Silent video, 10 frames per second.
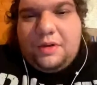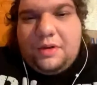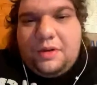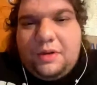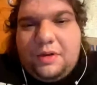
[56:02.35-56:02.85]

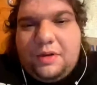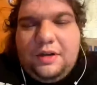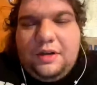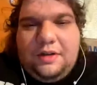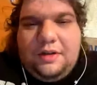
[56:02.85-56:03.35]
But
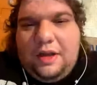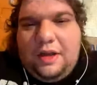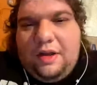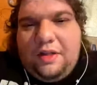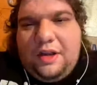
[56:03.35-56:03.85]

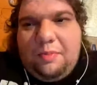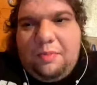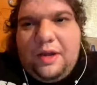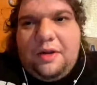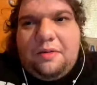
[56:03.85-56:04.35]
I think he
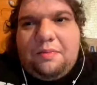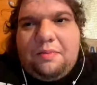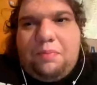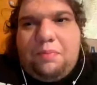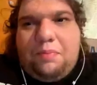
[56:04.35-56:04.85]
made a
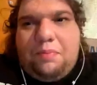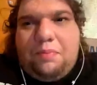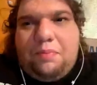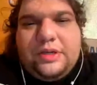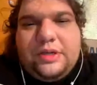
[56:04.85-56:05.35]
poor
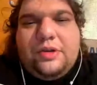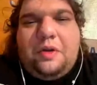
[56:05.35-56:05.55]
decision